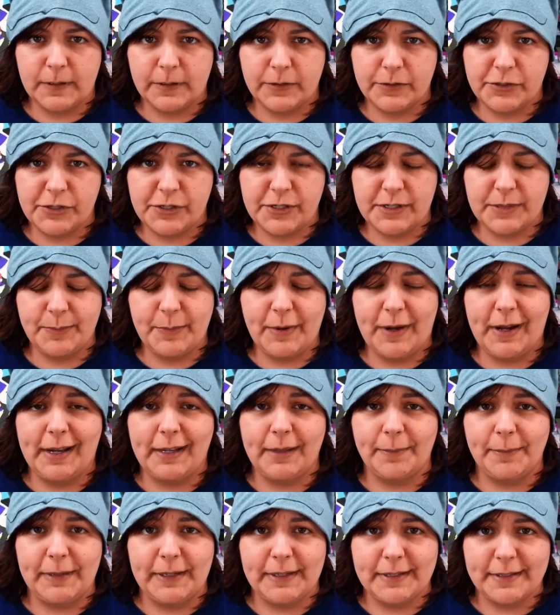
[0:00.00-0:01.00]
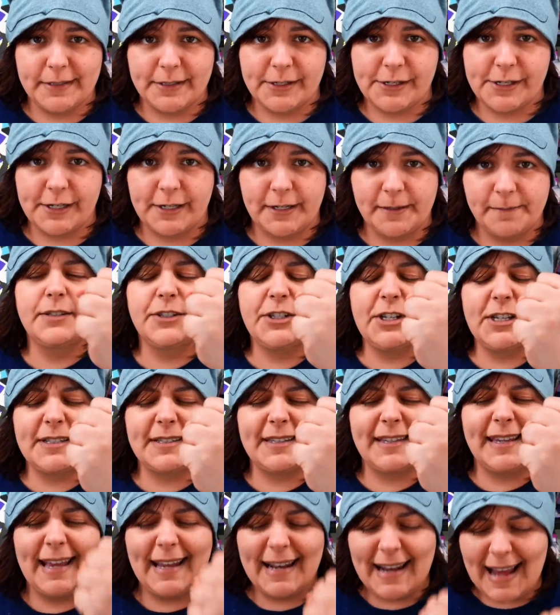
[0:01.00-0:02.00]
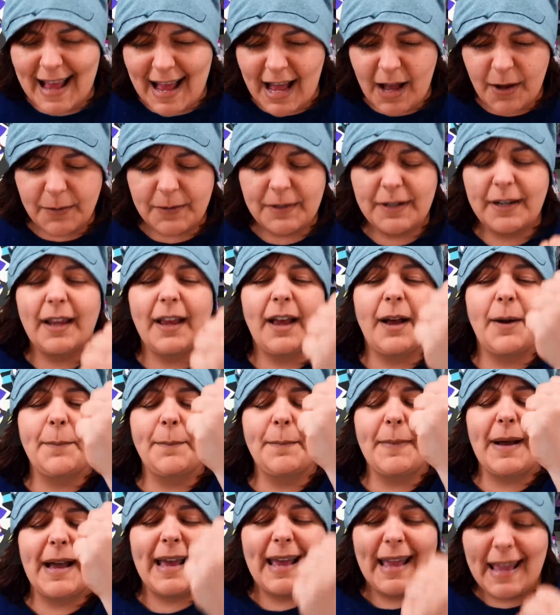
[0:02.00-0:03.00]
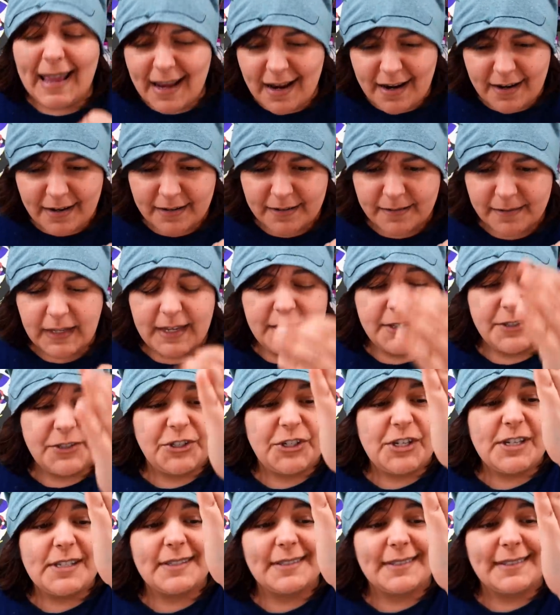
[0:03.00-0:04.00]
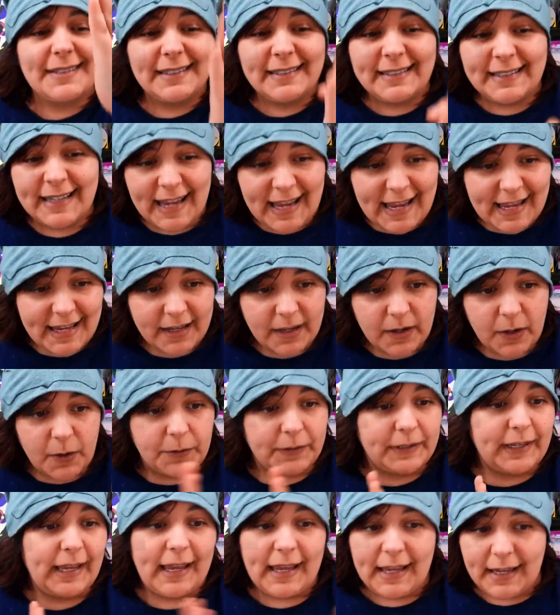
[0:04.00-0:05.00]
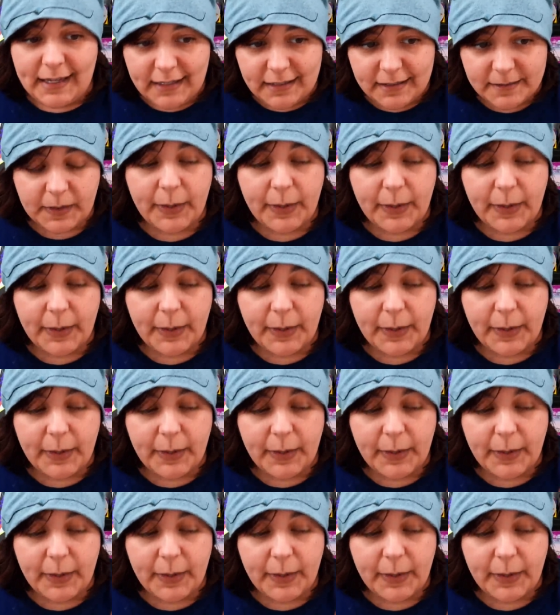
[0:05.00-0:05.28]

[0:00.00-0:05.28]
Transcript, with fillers: She's behind me, isn't she? Just get out of my hair! It's just today, okay?